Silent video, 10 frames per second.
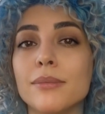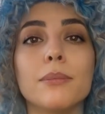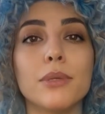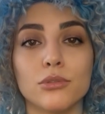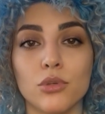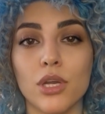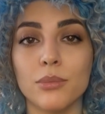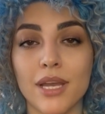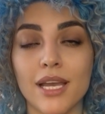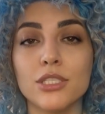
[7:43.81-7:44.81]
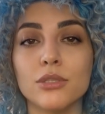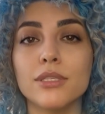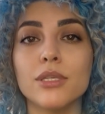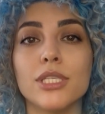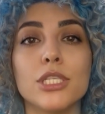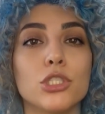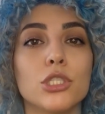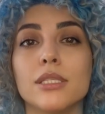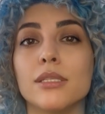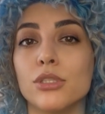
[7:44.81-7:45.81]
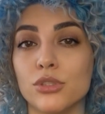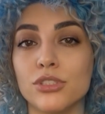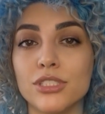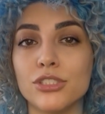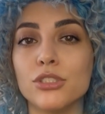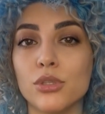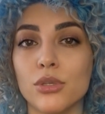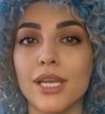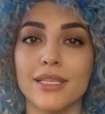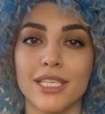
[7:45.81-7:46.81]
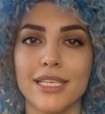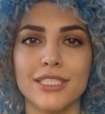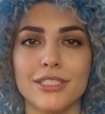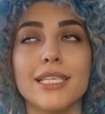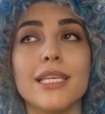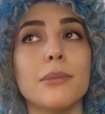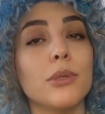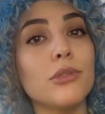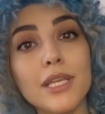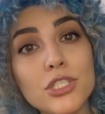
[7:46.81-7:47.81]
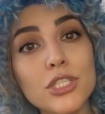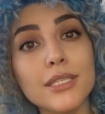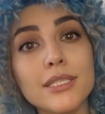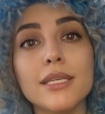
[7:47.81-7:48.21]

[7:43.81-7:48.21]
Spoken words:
Before applying your foundation, use this to correct any skin imperfections.